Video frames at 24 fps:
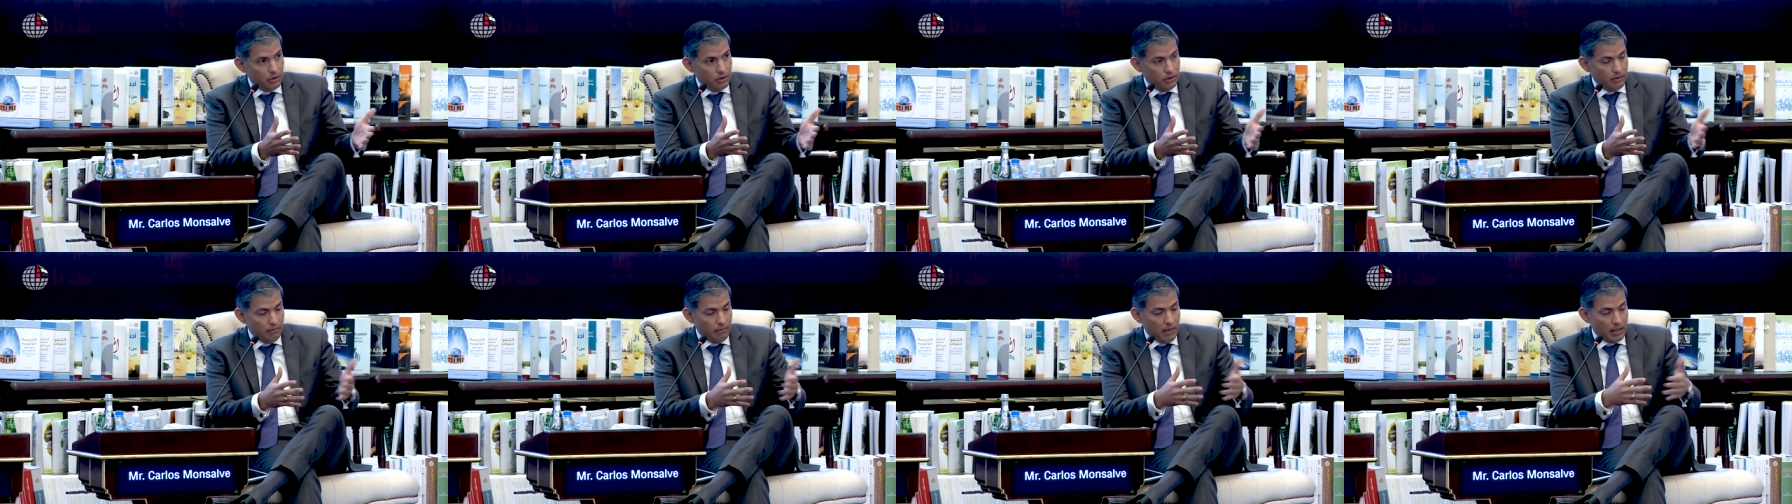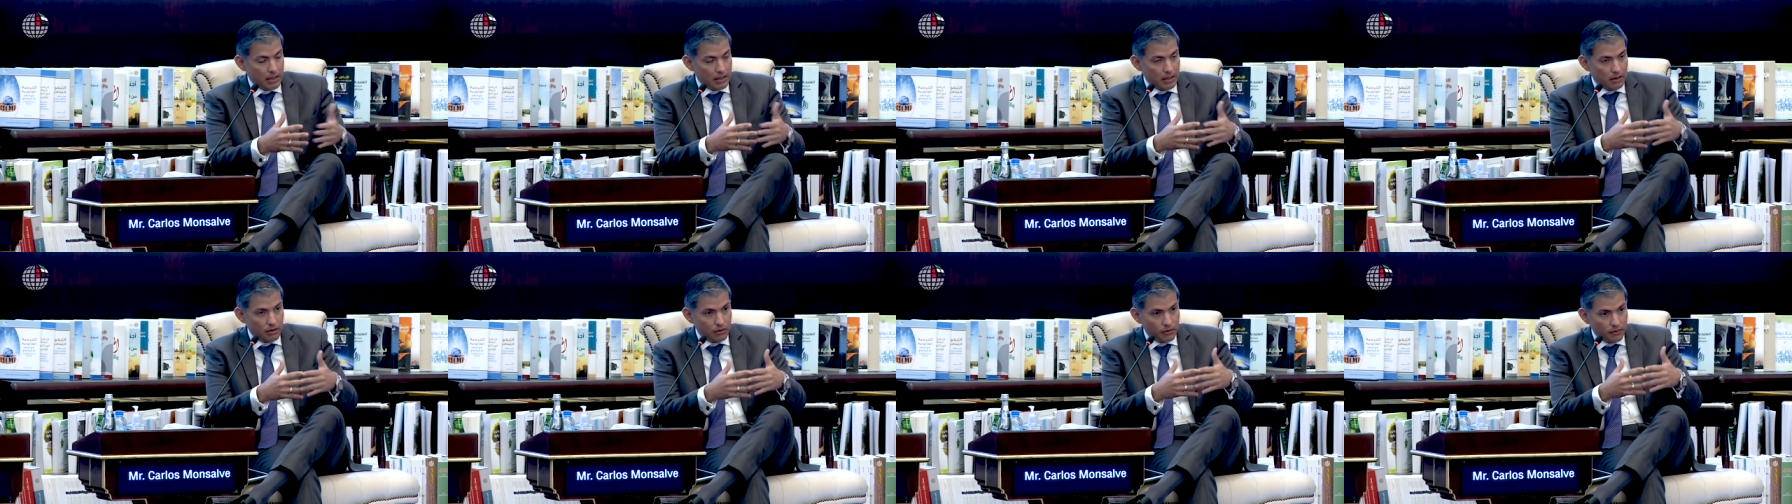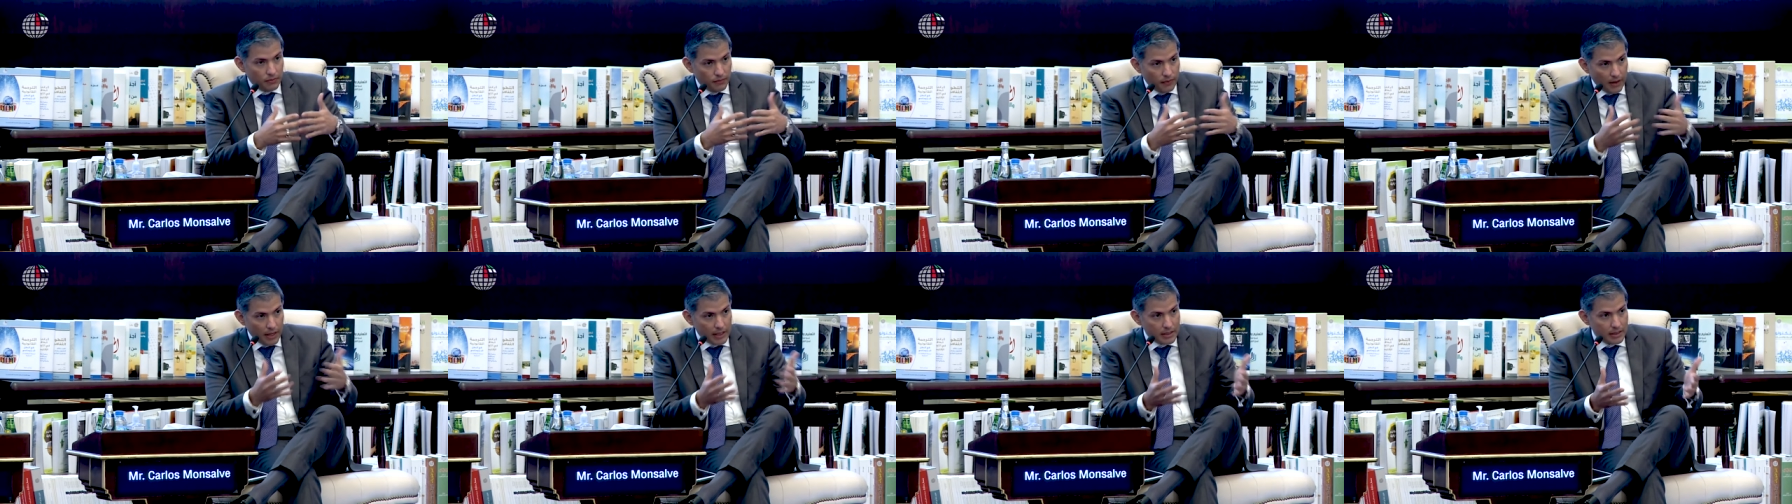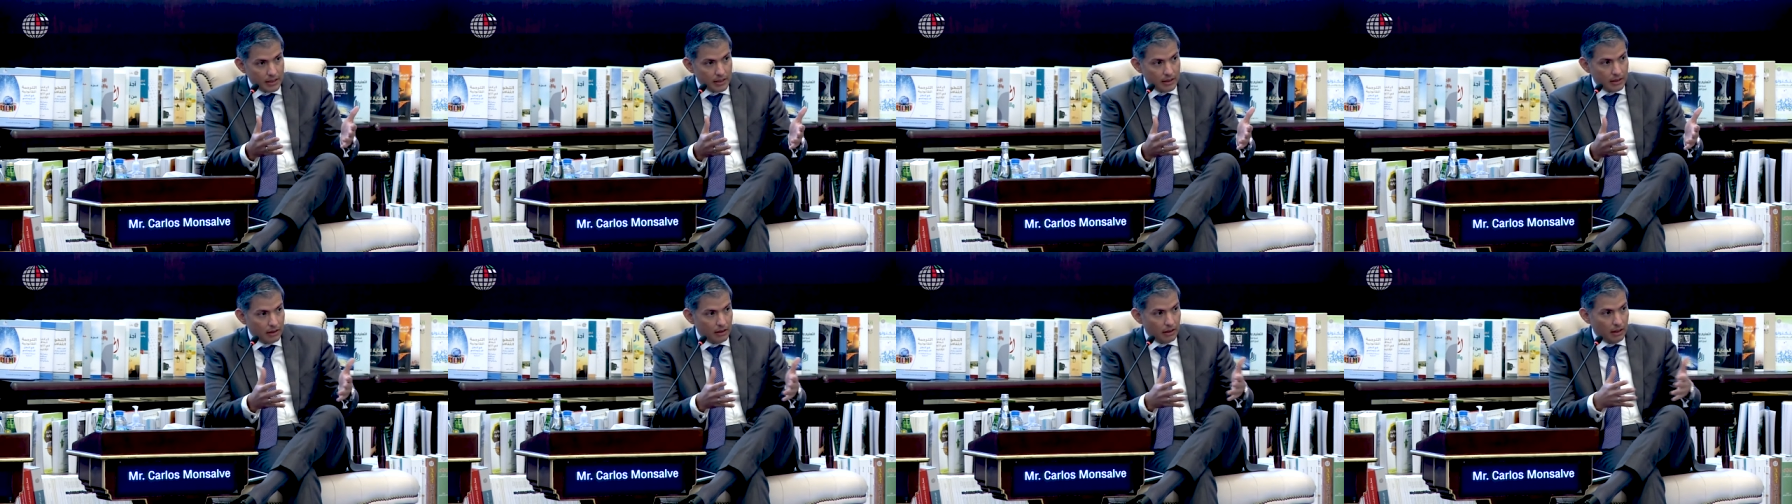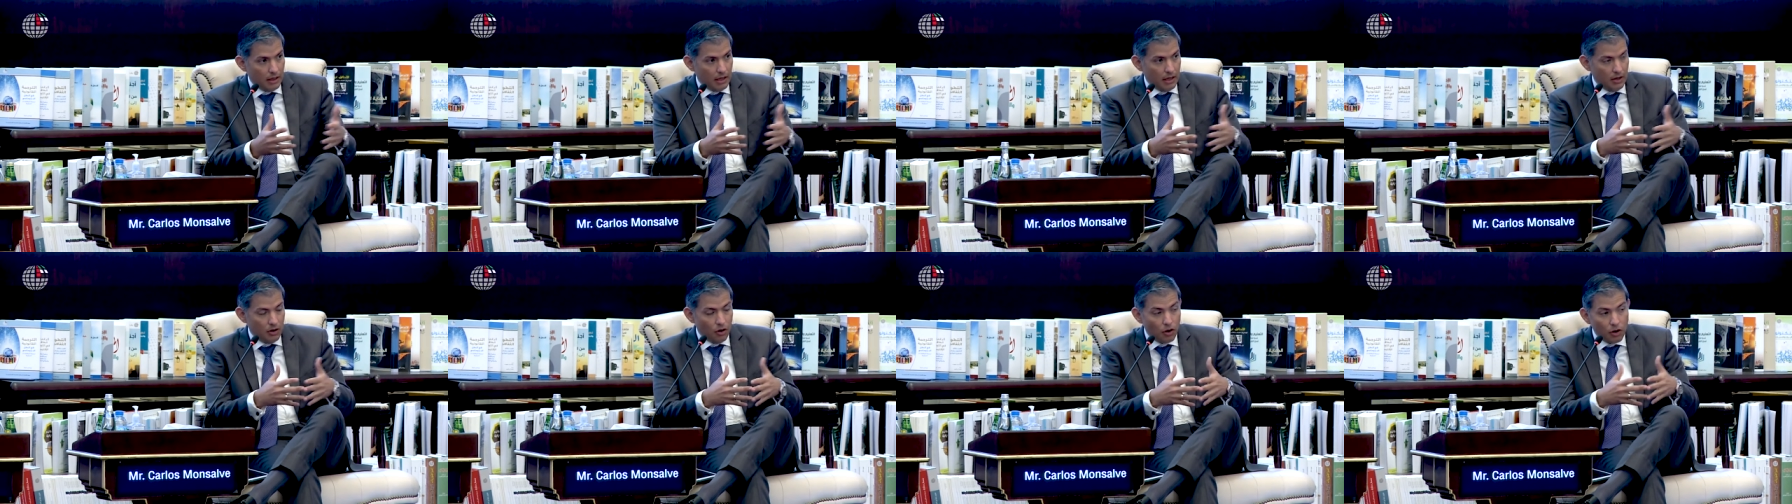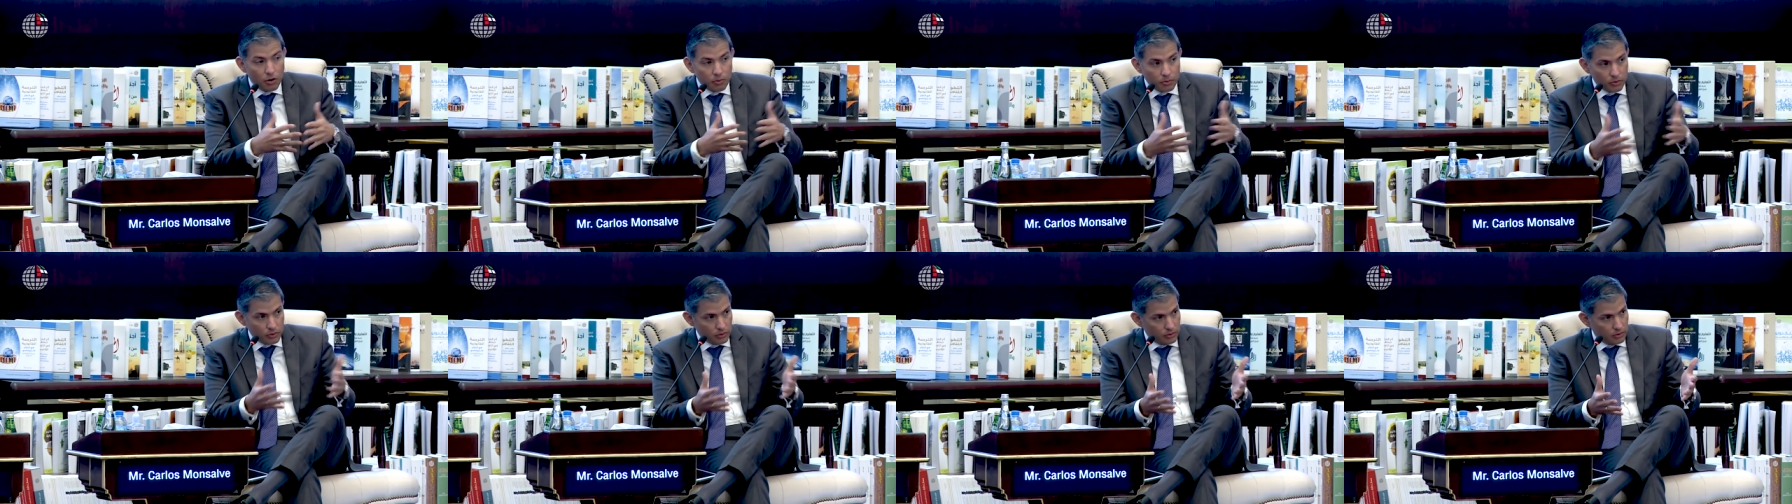Mexico is facing
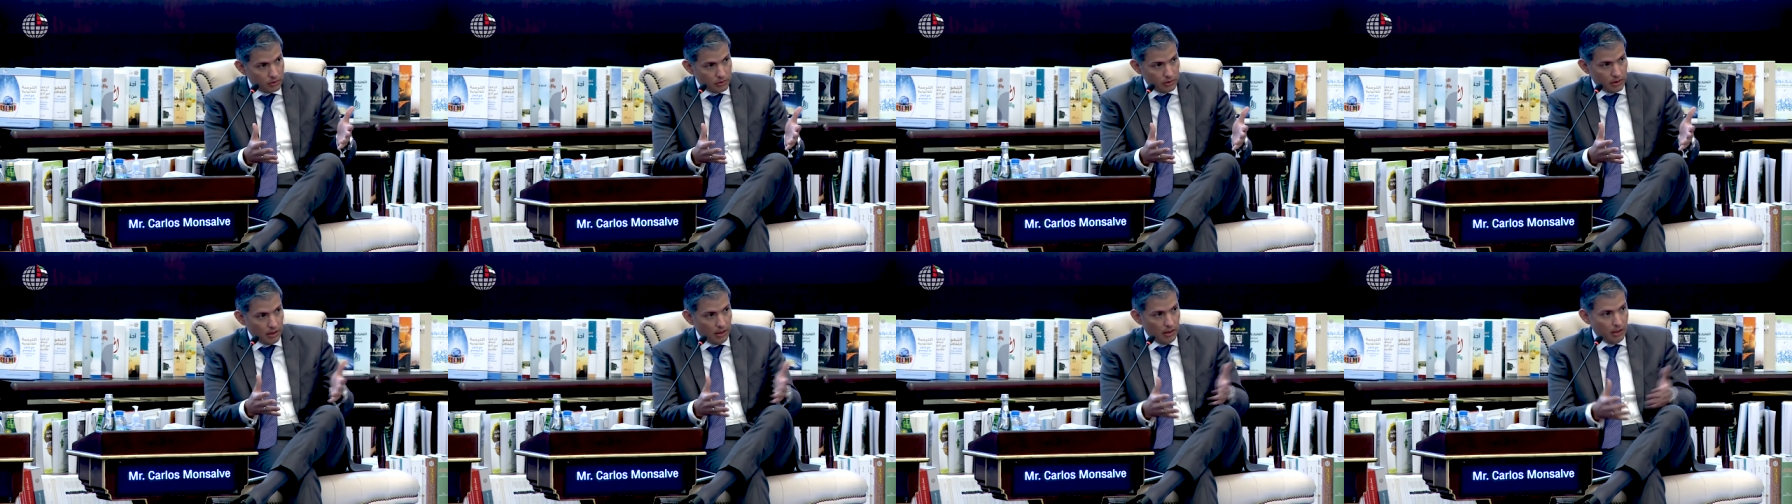enormous